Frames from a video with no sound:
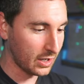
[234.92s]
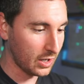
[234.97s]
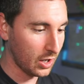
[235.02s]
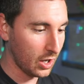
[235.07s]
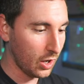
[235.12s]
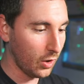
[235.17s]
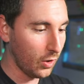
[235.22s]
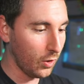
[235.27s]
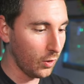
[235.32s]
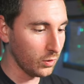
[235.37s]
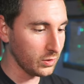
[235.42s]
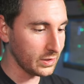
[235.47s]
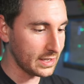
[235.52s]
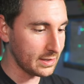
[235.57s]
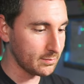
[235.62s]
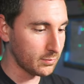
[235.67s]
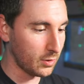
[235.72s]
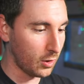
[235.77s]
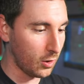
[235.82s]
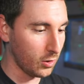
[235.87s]
Holy
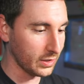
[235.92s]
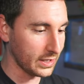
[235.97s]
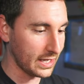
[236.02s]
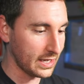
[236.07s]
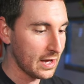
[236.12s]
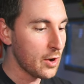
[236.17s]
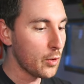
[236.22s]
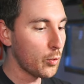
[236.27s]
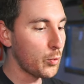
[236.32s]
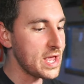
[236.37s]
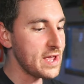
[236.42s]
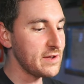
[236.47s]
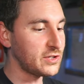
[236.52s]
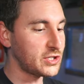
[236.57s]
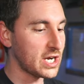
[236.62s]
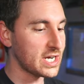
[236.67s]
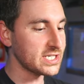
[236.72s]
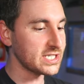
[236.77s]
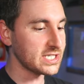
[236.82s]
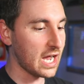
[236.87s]
moly, we
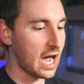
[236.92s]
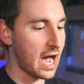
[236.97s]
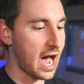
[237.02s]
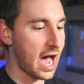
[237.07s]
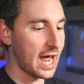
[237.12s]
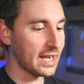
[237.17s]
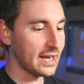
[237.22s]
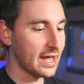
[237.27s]
just got